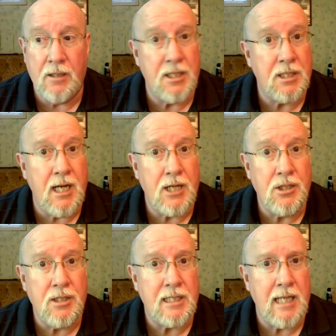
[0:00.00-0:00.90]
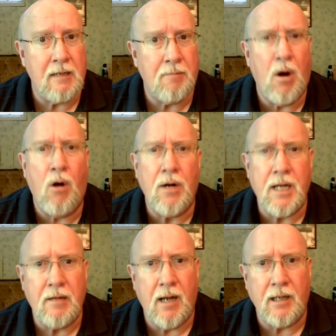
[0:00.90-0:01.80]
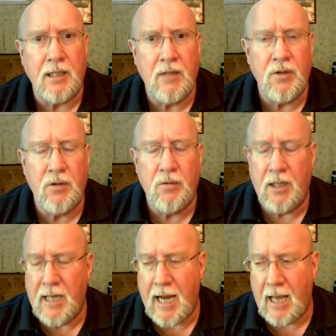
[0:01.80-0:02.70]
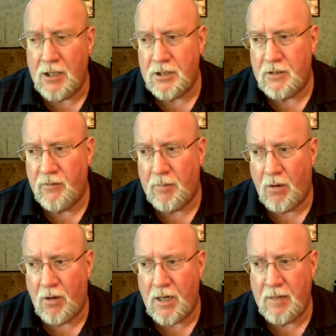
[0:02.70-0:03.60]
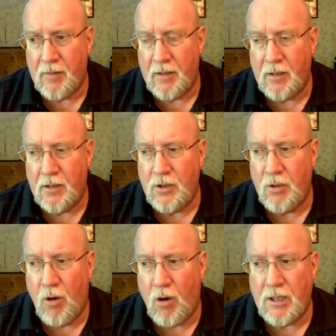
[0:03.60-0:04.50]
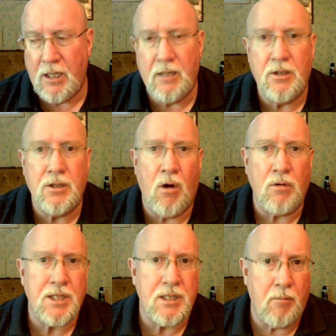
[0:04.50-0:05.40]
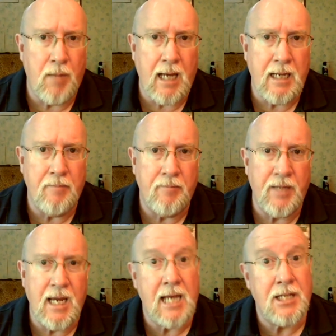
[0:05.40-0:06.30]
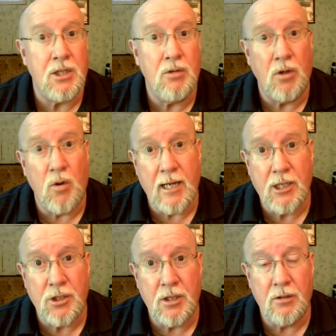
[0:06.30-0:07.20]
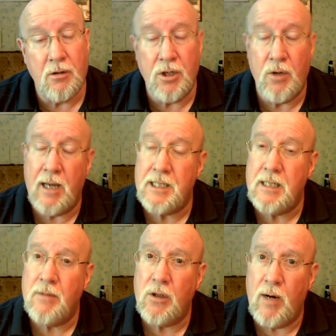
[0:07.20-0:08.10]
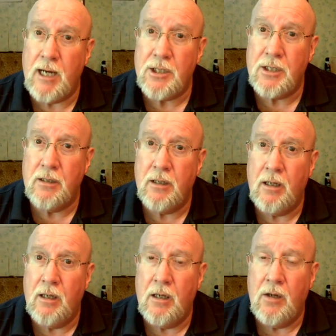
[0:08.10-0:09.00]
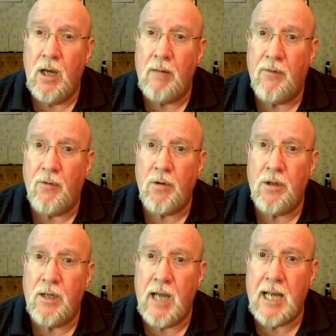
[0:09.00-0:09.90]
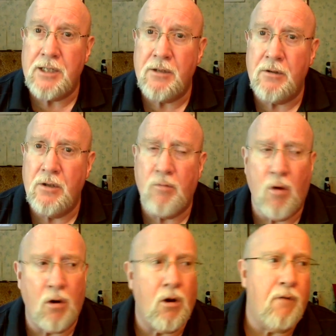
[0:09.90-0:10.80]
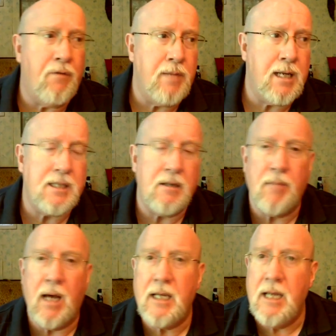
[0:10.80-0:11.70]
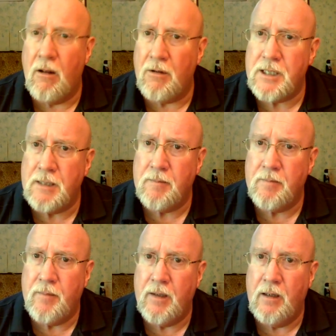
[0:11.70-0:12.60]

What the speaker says: In the discussions, it's like a party. I give you an analogy of a party. You walk in, you talk to somebody, they ask you a question, or you ask them a question, and before you can answer, you walk off and meet somebody else.